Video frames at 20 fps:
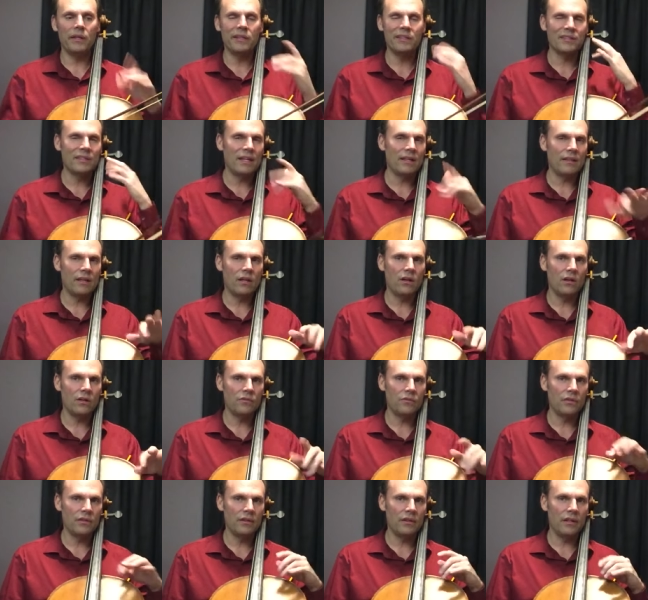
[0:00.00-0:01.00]
And it's not that
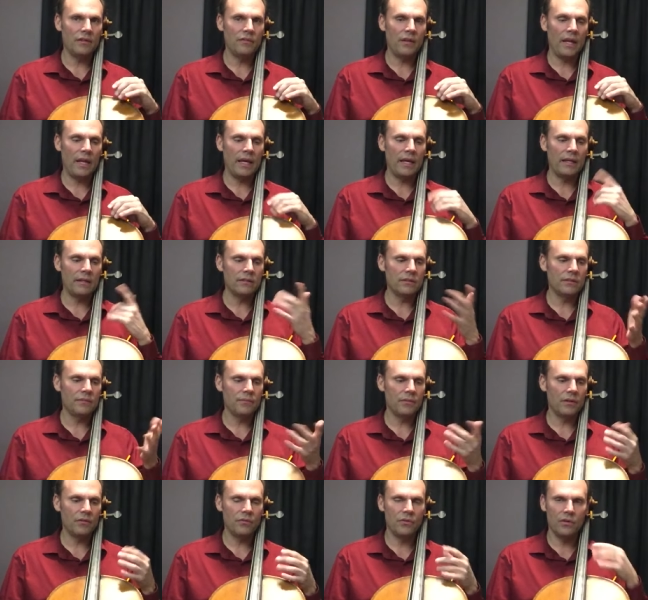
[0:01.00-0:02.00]
hard for the left hand
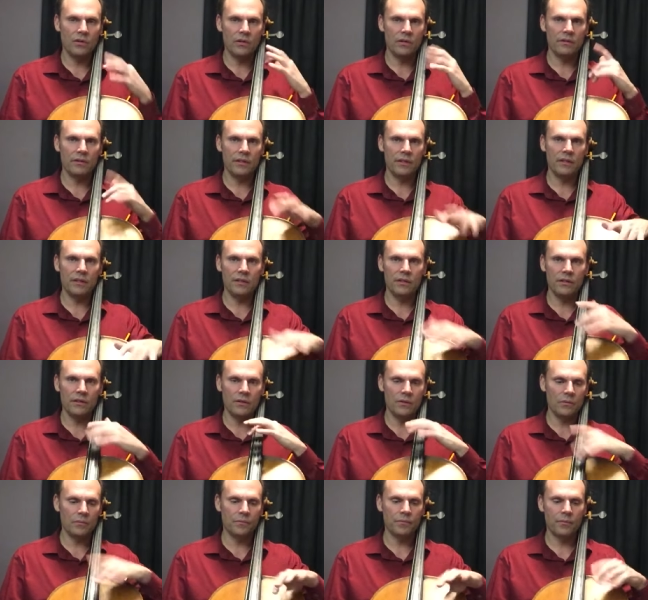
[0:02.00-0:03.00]
if you're already, you
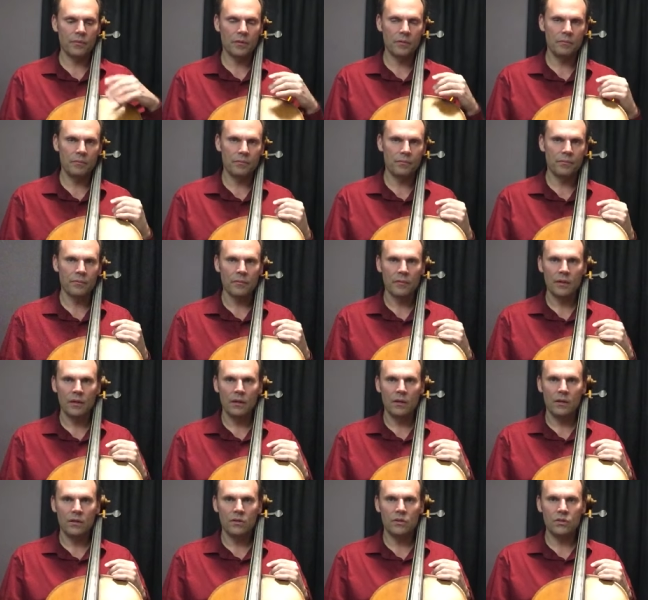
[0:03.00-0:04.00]
know,
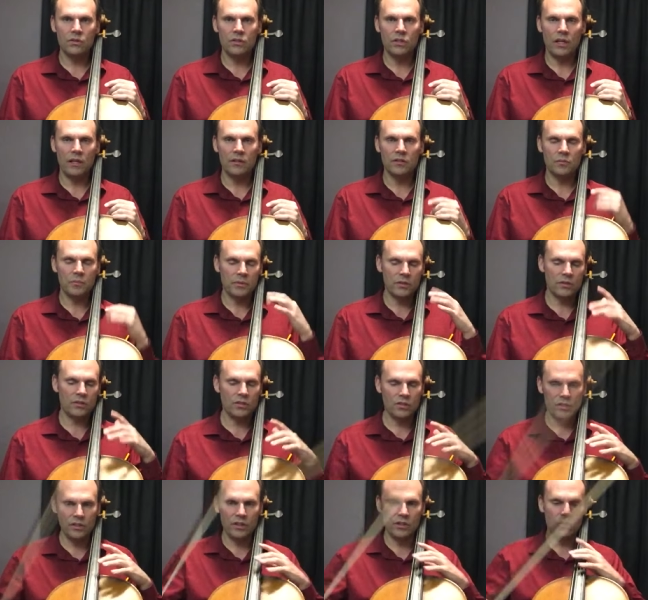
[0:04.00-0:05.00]
good cellist, but
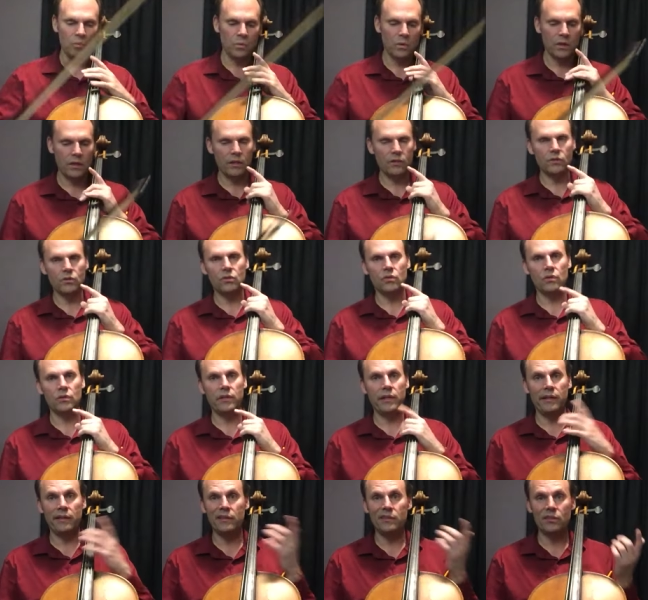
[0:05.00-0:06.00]
just need to work on your
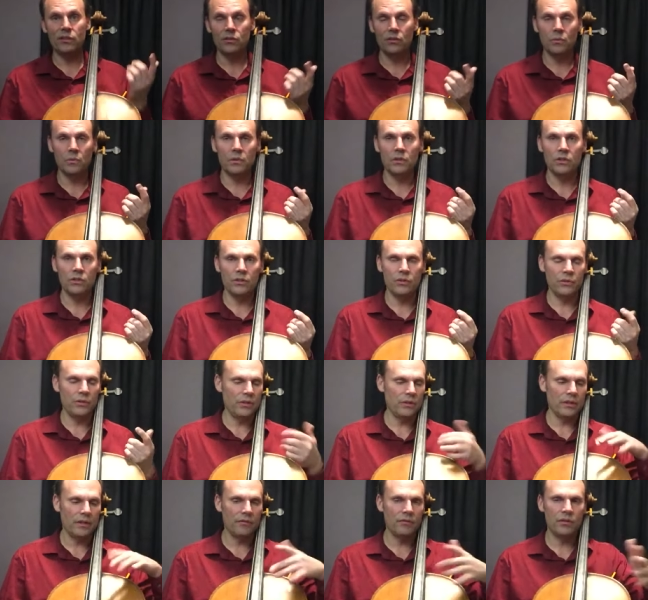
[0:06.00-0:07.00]
sautillé. That's a good one to do.
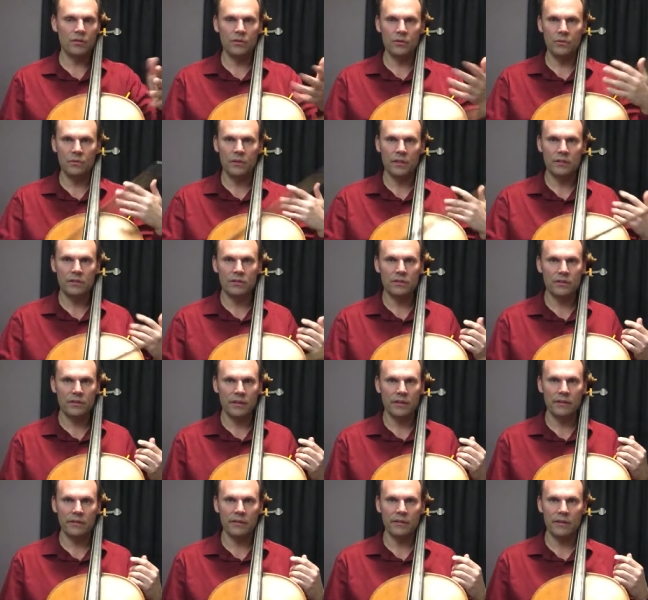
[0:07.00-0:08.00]
You don't have to do
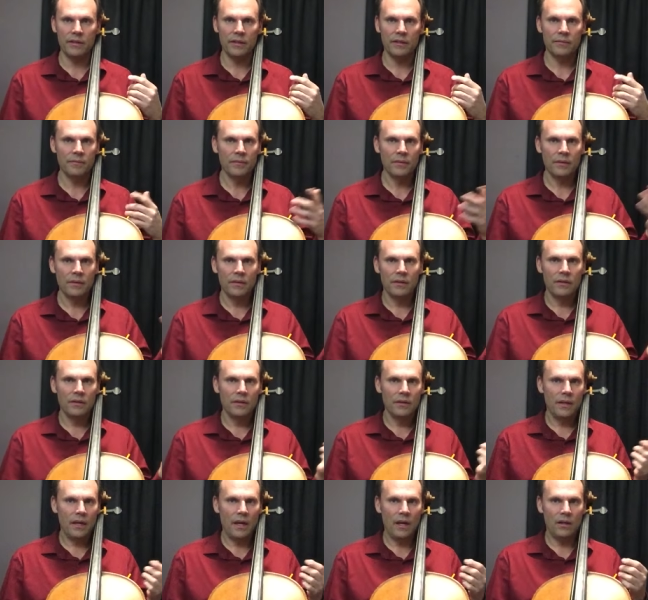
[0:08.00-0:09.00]
necessarily like
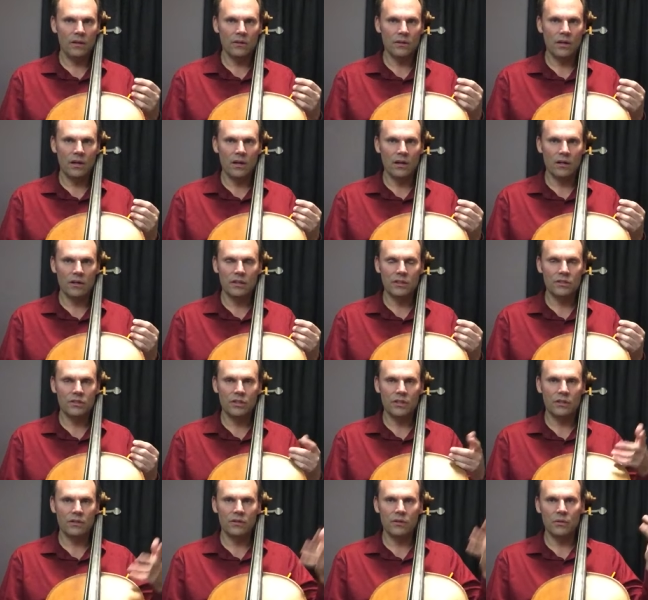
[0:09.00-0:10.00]
Elgar,
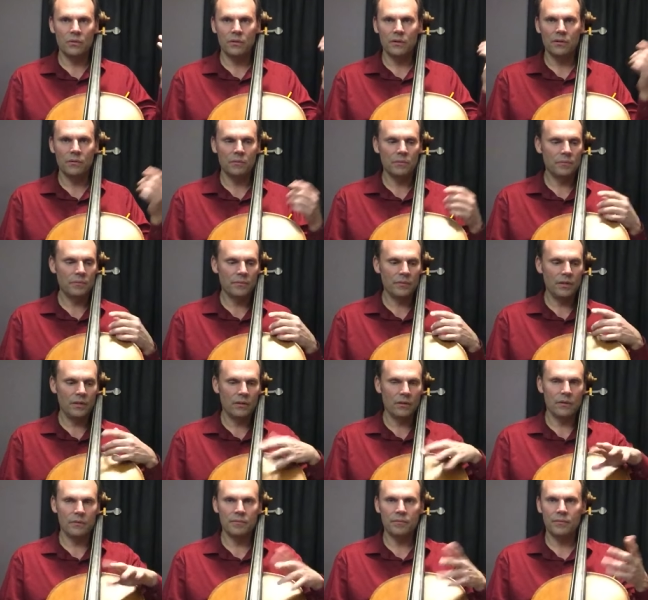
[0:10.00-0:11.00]
Concerto, or, you
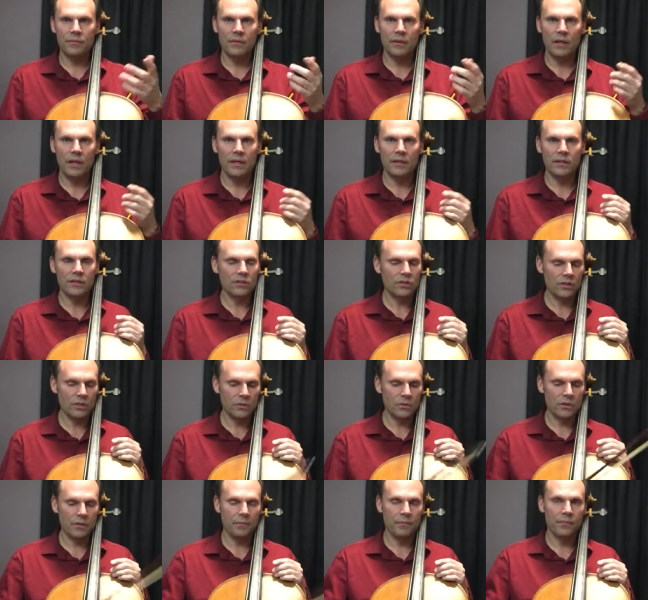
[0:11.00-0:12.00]
know, Haydn
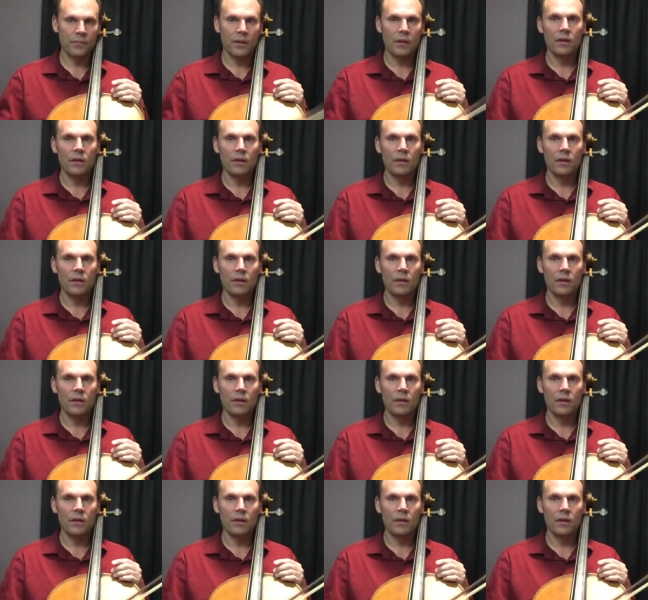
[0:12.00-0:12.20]
concerto or something.